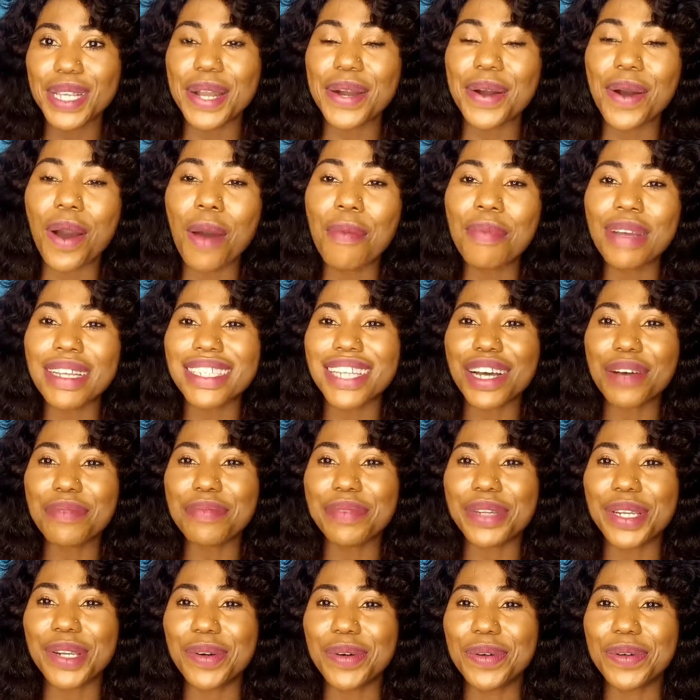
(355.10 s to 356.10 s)
comment down
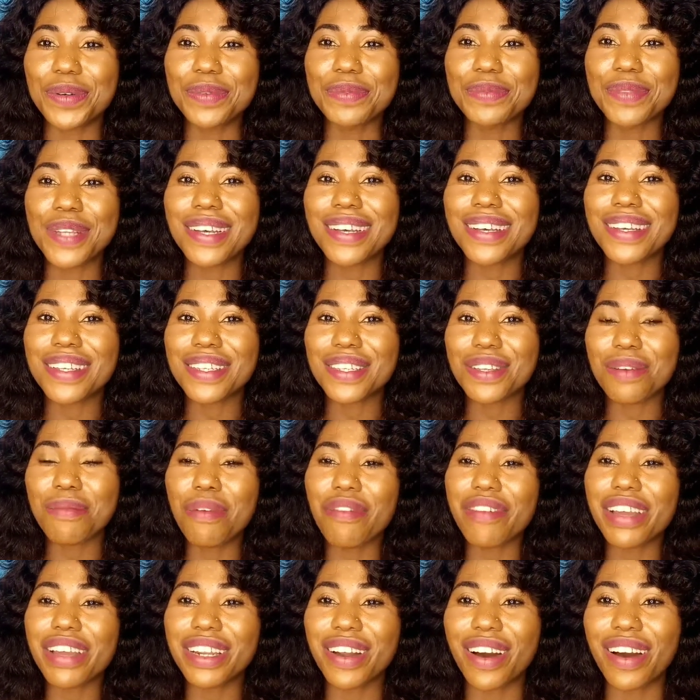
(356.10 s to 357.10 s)
below. So
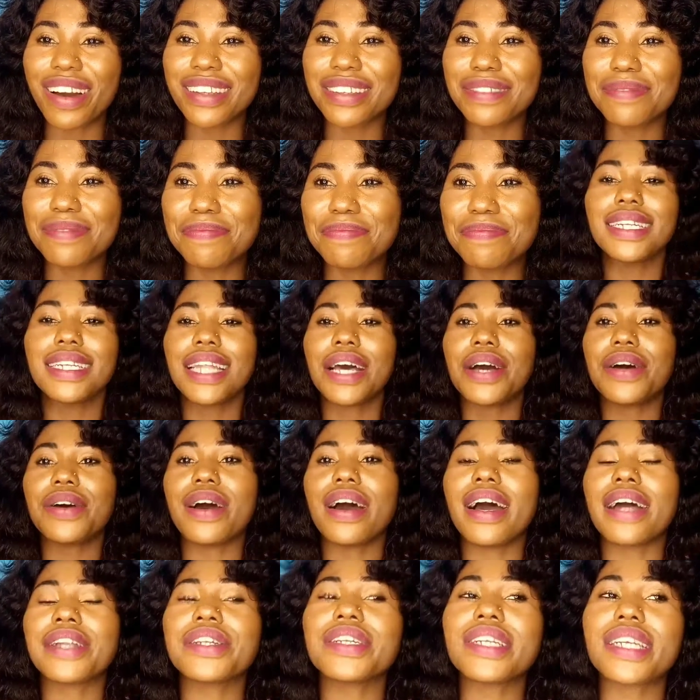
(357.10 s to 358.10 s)
moving on. Now,
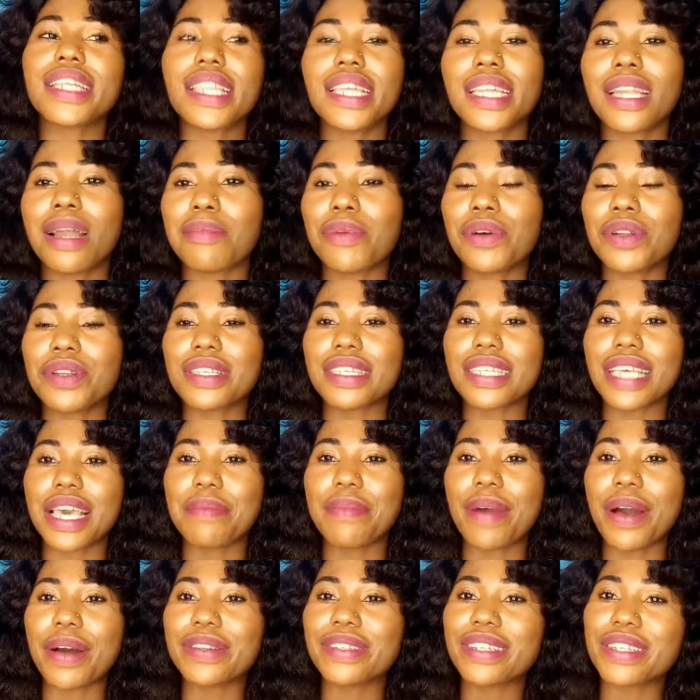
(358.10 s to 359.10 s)
another thing I'm going to say
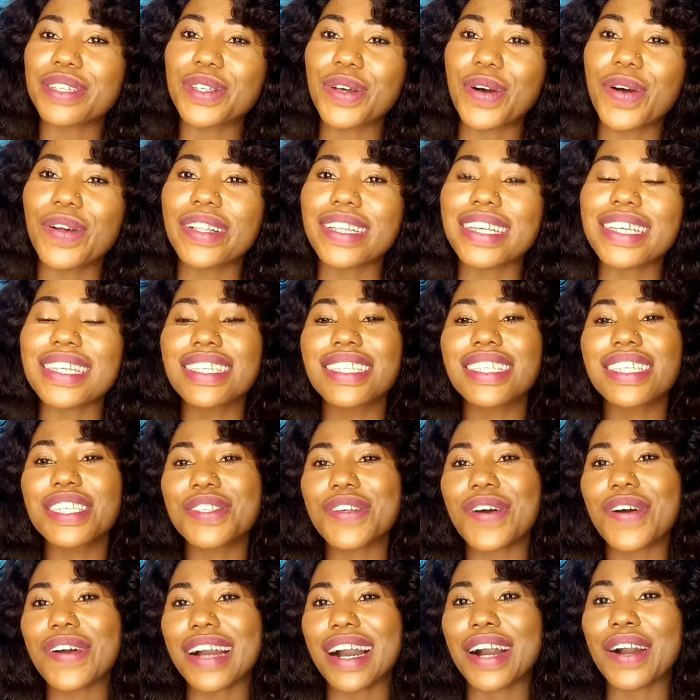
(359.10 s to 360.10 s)
about Dettol is
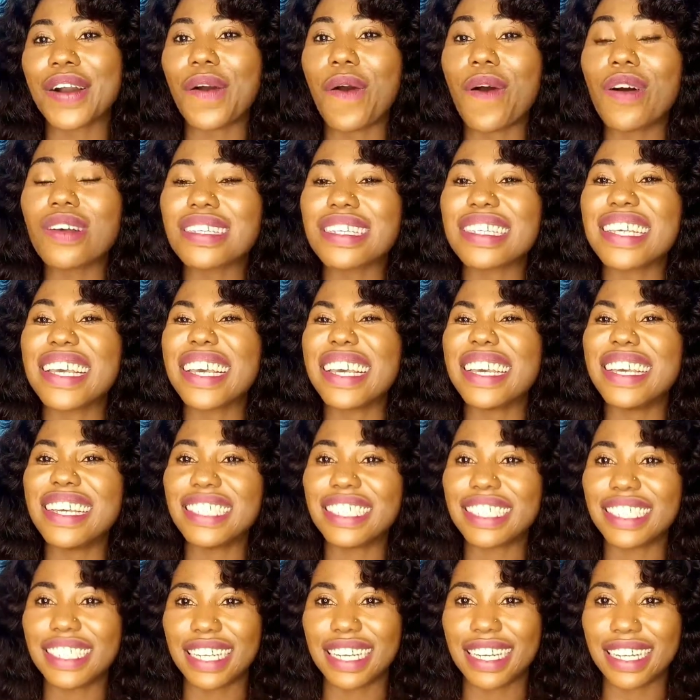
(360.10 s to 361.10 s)
Dettol can cause
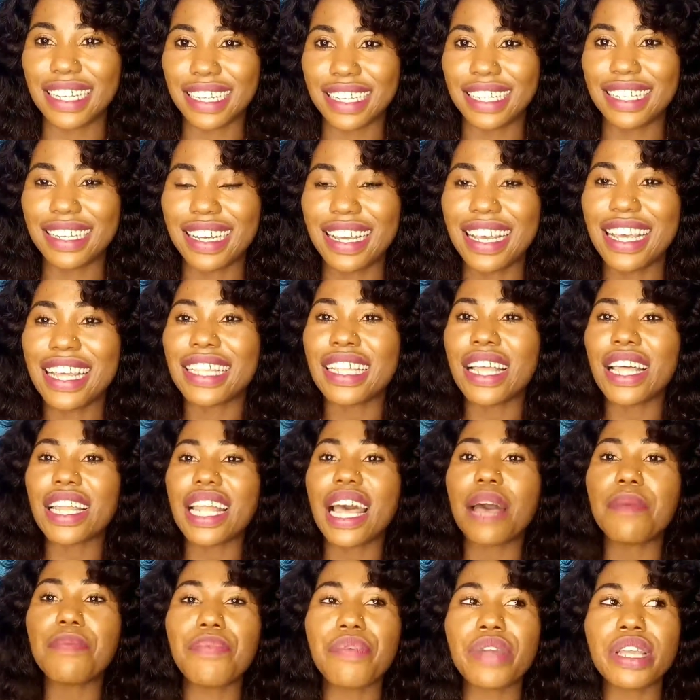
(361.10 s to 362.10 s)
itching. Now,
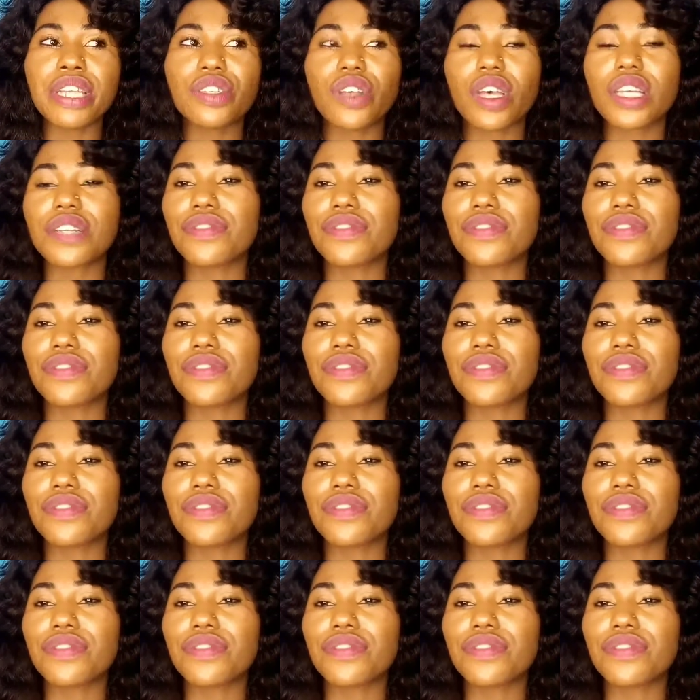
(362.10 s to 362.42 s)
that brings us